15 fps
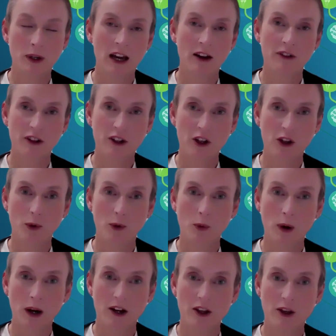an avenue
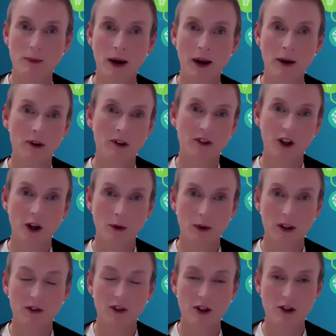where you might want to go in
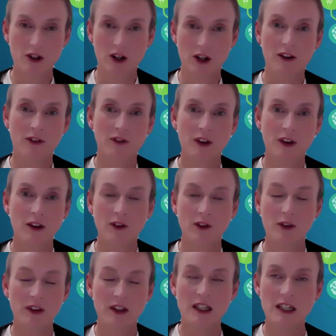the future. If
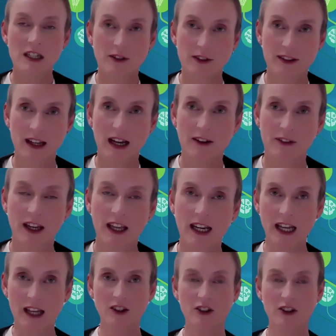UCD doesn't have a
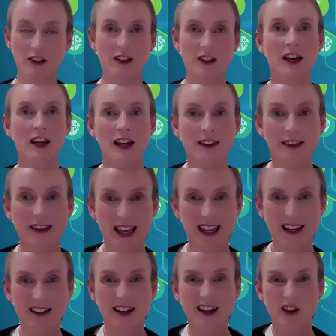connection,
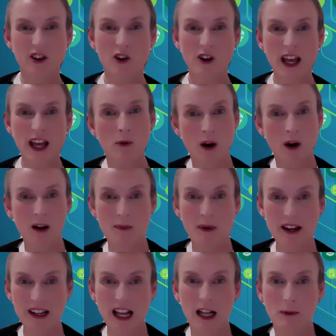then your network
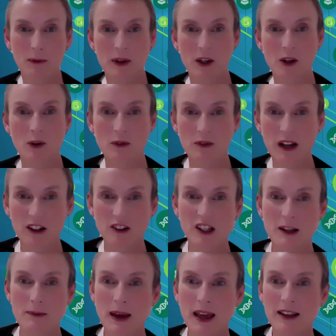might help you
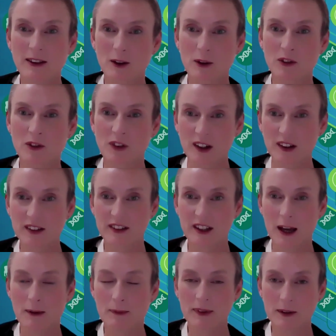actually make those first
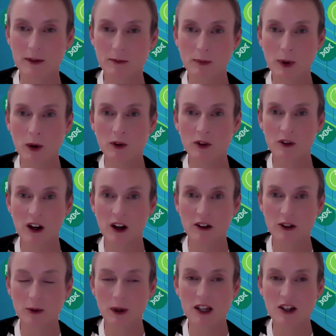steps
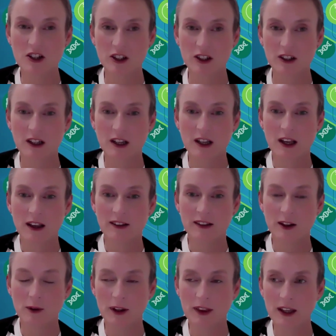post-graduation.
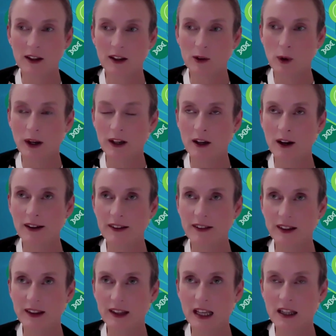So I think it's quite nice.
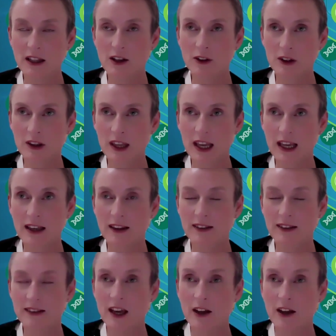And then the other thing
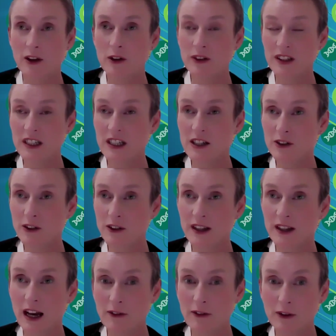is UCD does
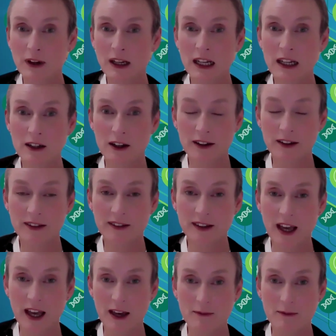have a really nice